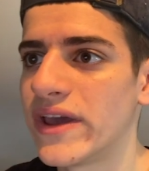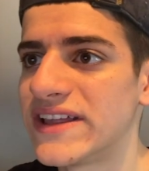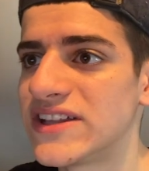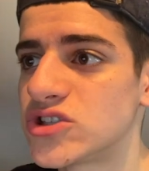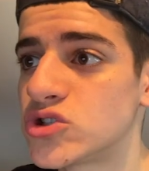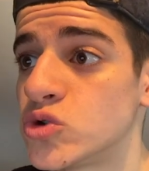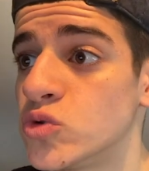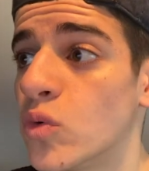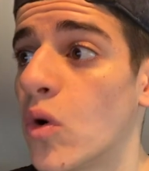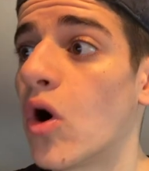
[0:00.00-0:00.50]

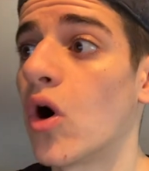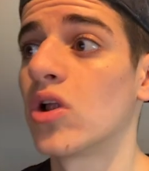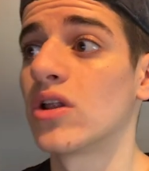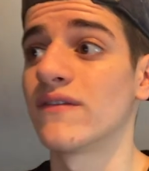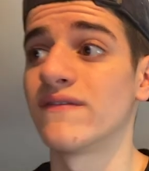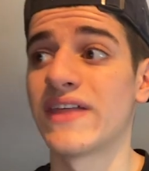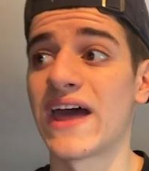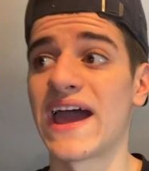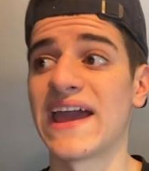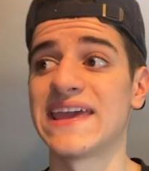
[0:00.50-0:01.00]
into all
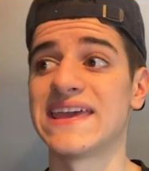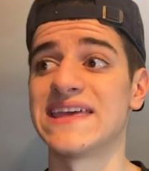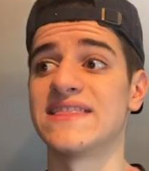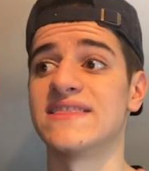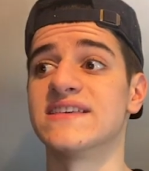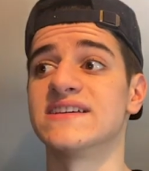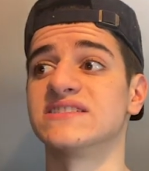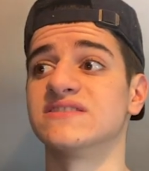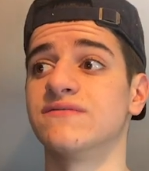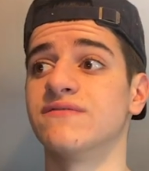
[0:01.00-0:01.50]
of that
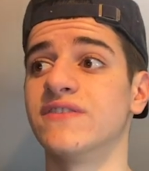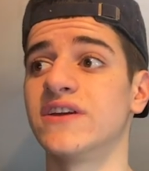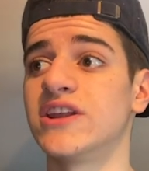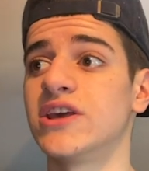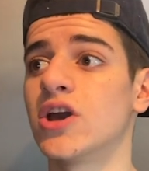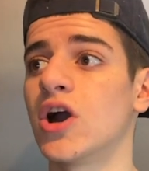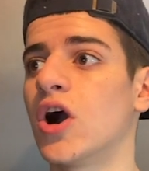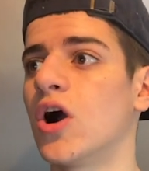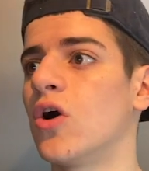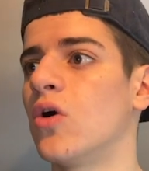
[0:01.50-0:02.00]
in this
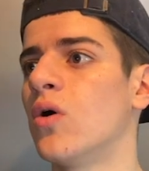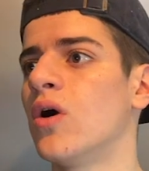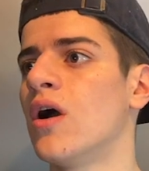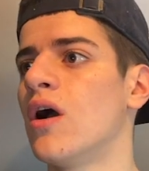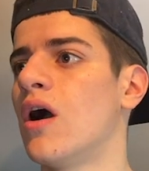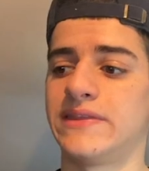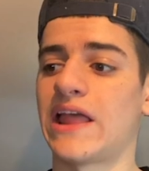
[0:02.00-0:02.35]
video.